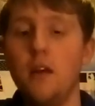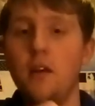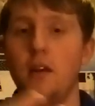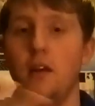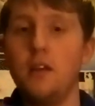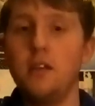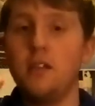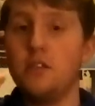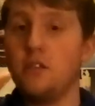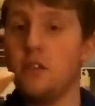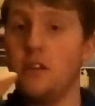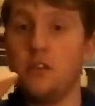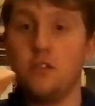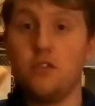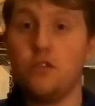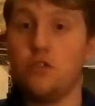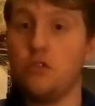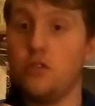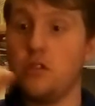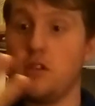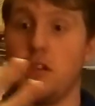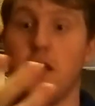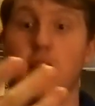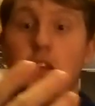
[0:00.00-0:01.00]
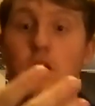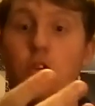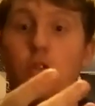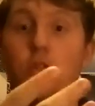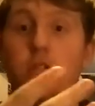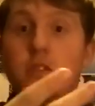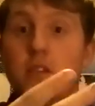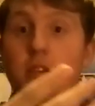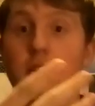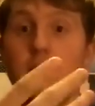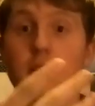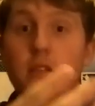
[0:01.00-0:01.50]
It's just like
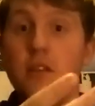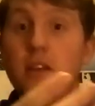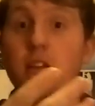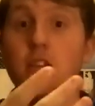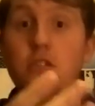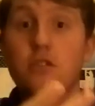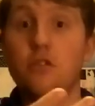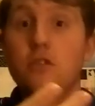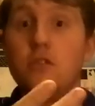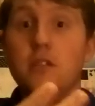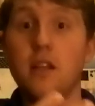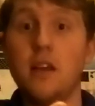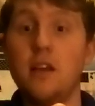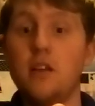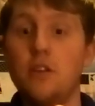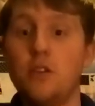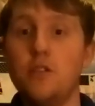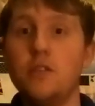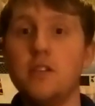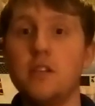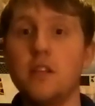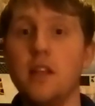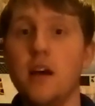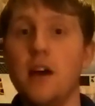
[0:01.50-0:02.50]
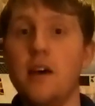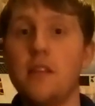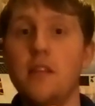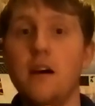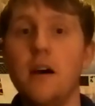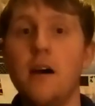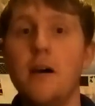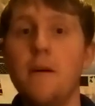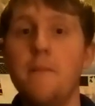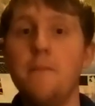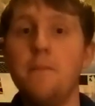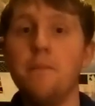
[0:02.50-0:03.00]
using like
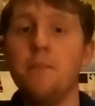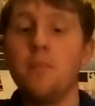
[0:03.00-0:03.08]
that,